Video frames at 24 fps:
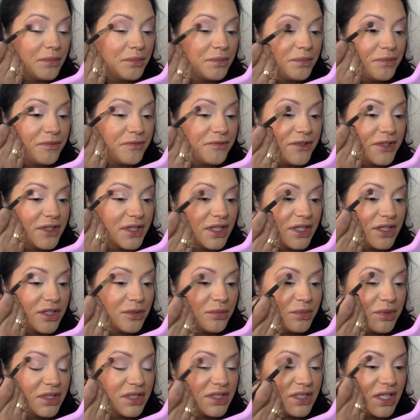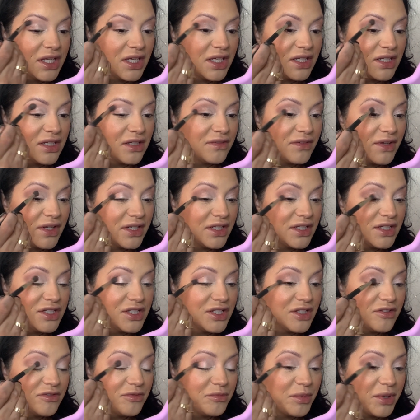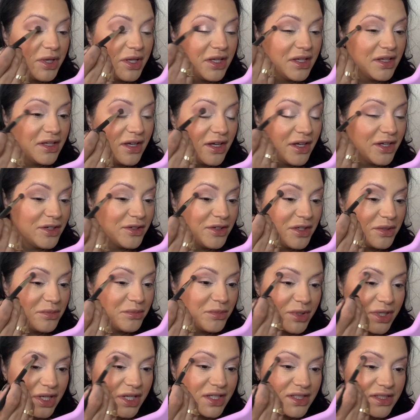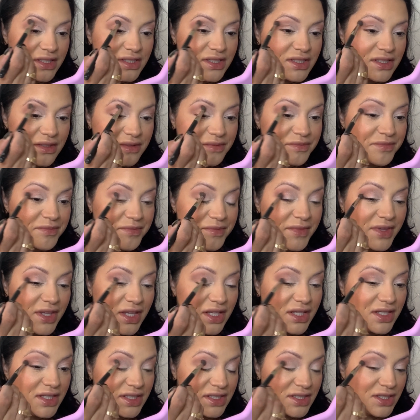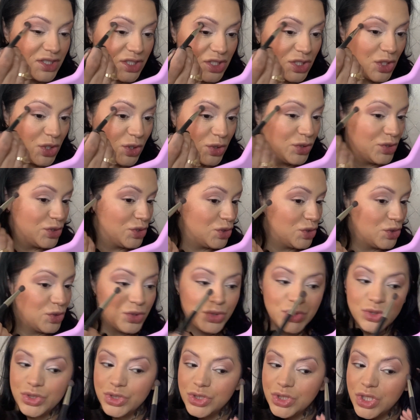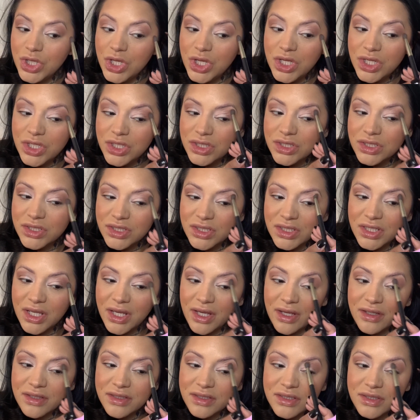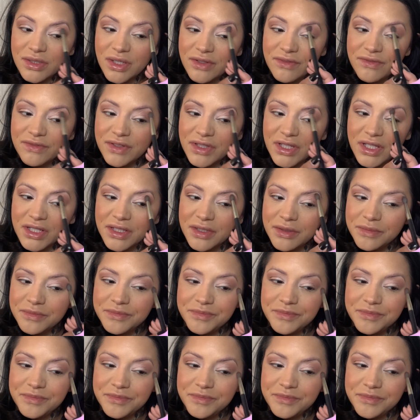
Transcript: feel like you're being taken advantage of by higher end brands is not good. Yeah, so I feel like